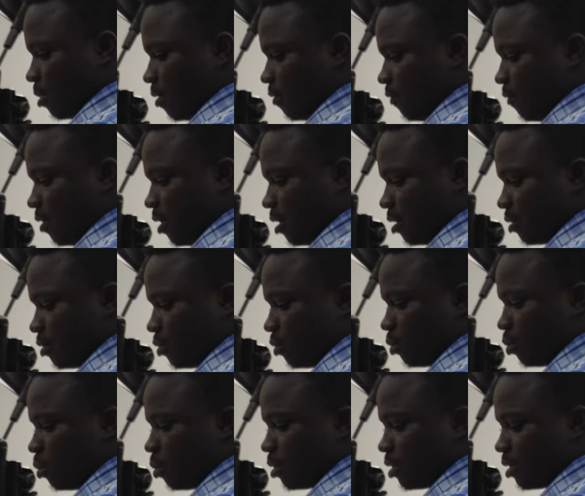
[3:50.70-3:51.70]
the first
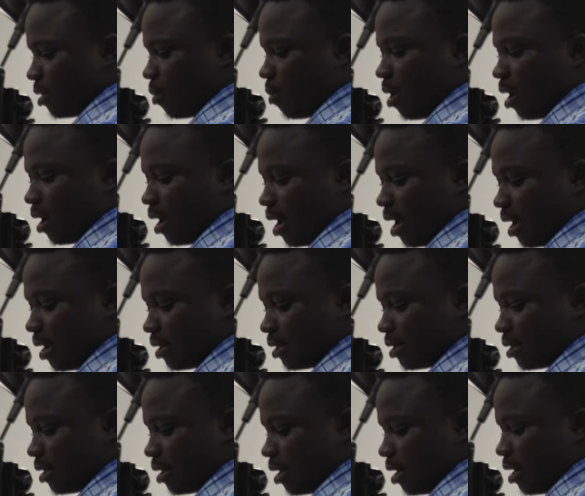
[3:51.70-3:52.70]
two is the one
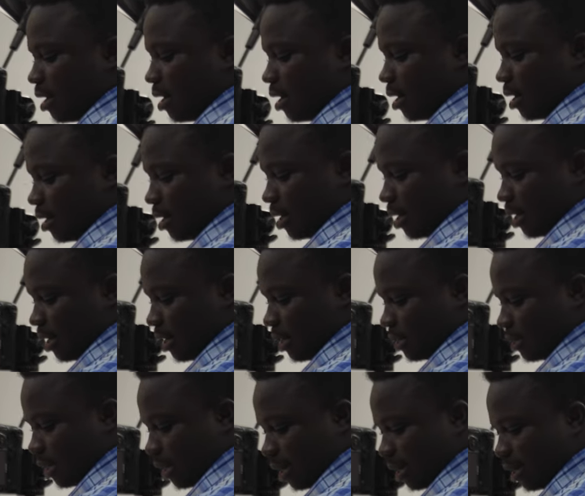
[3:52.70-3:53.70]
light
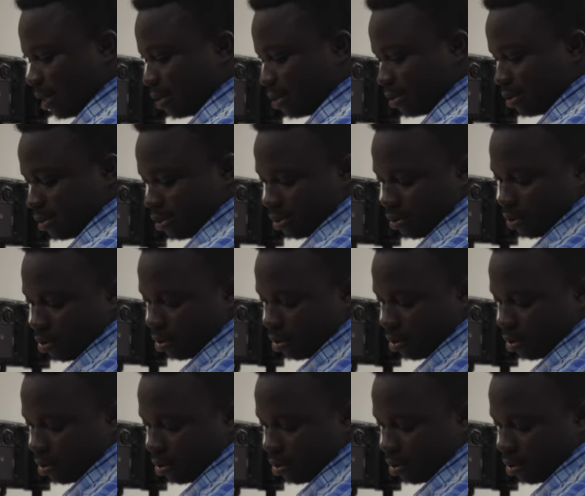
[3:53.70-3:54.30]
the second